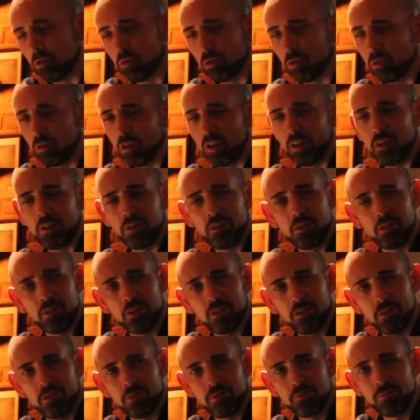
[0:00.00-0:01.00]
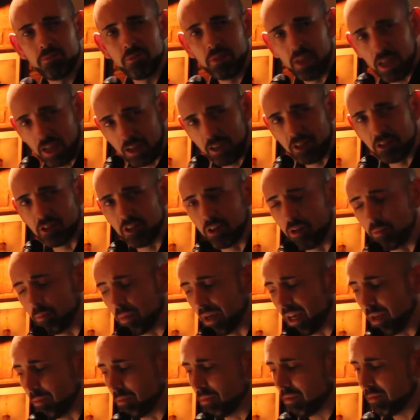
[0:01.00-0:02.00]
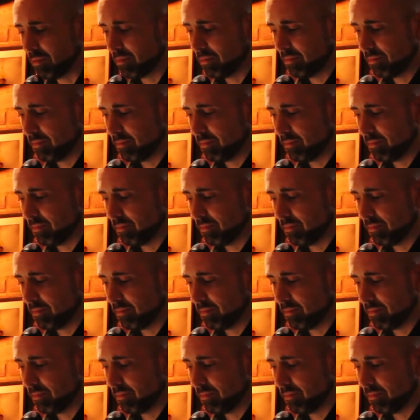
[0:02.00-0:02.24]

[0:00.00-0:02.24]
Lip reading: calling. Any any time, babe.